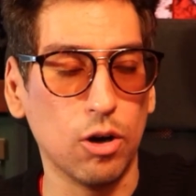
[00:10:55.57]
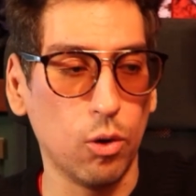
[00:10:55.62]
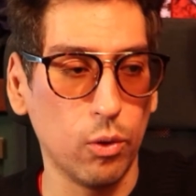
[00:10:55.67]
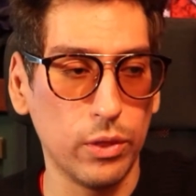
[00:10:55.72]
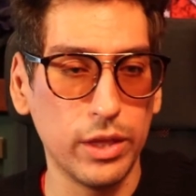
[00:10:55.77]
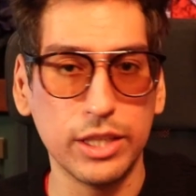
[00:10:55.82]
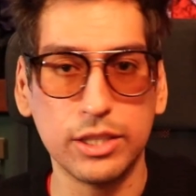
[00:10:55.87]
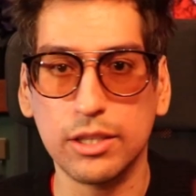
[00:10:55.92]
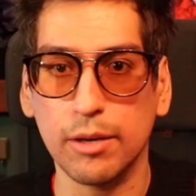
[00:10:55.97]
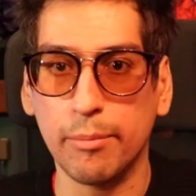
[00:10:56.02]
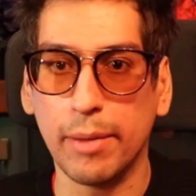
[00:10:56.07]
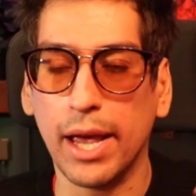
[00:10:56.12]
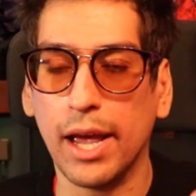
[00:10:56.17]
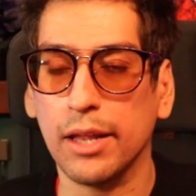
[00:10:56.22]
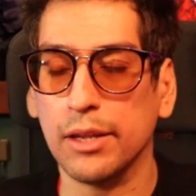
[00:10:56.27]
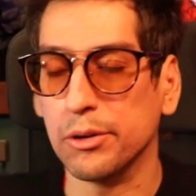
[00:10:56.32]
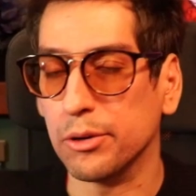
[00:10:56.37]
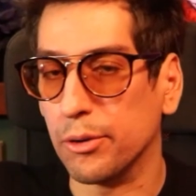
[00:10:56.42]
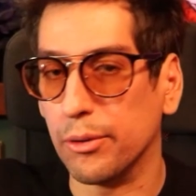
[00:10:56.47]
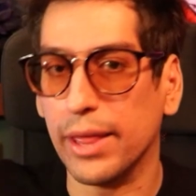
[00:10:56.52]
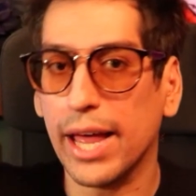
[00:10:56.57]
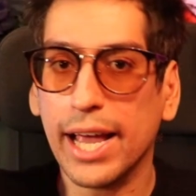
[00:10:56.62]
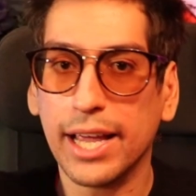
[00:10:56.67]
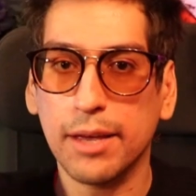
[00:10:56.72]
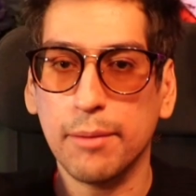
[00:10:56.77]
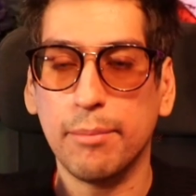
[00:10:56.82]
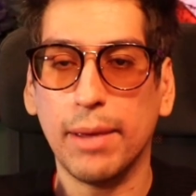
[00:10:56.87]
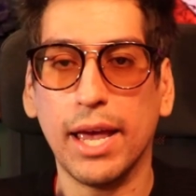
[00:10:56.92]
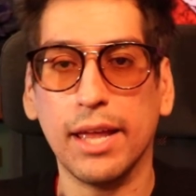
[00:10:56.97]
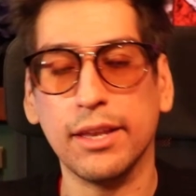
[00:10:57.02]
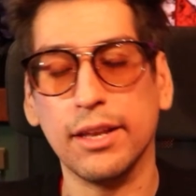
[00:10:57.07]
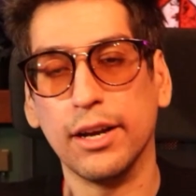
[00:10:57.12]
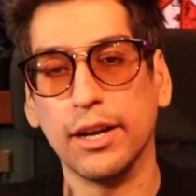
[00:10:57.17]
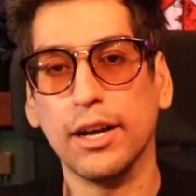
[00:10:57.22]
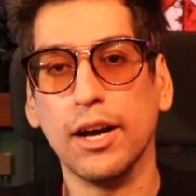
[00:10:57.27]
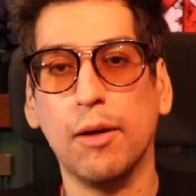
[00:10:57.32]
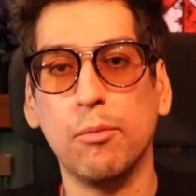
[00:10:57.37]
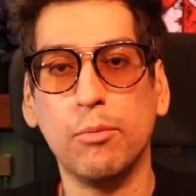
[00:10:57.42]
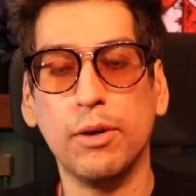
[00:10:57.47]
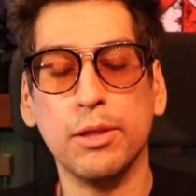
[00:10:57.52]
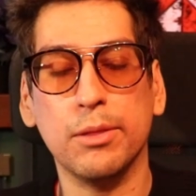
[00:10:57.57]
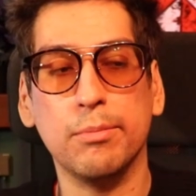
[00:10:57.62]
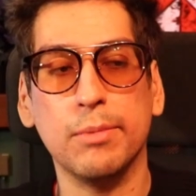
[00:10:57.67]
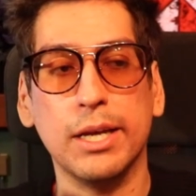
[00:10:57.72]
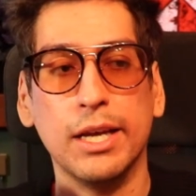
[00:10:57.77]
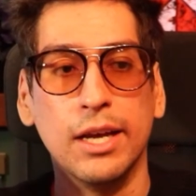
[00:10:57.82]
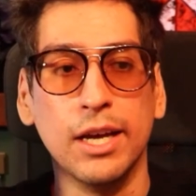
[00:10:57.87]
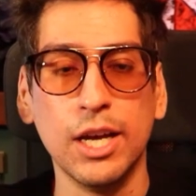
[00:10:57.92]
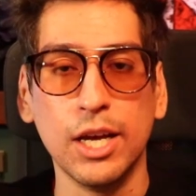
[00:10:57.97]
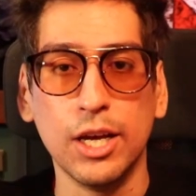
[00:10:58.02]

oh, this companion or that companion to come with me